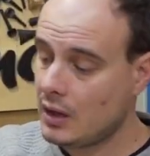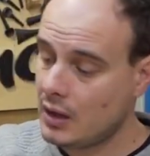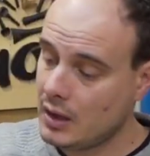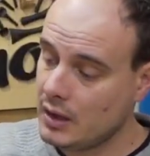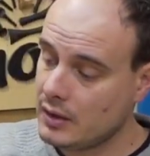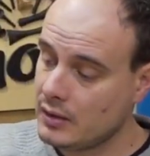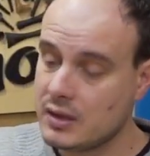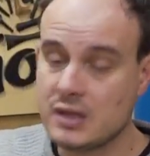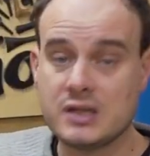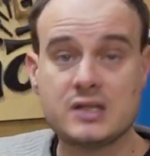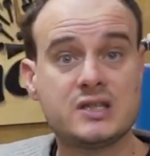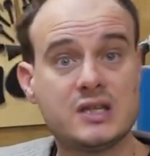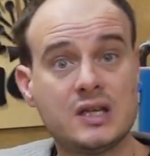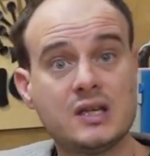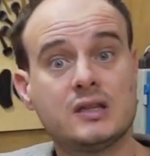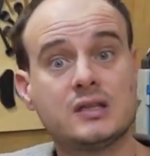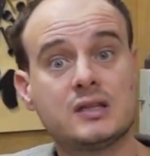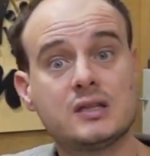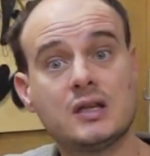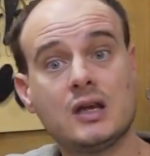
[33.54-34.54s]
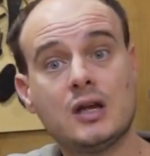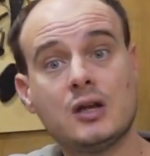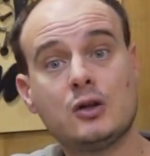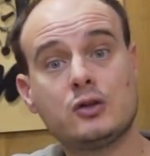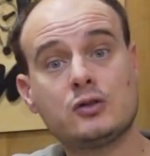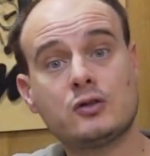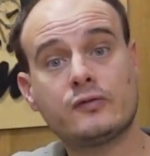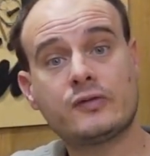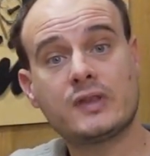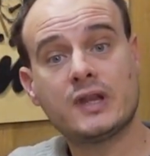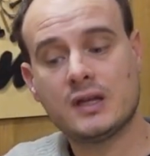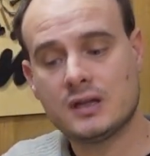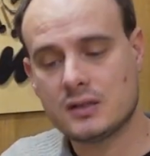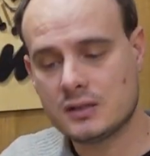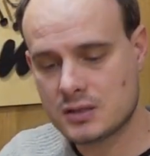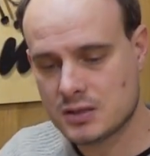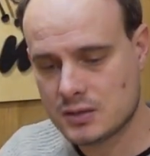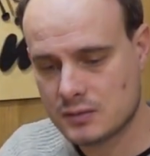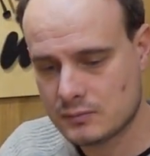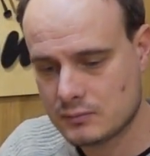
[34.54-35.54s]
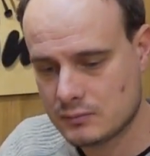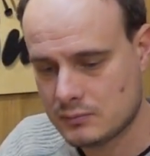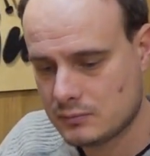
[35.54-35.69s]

And they sent a lot of things.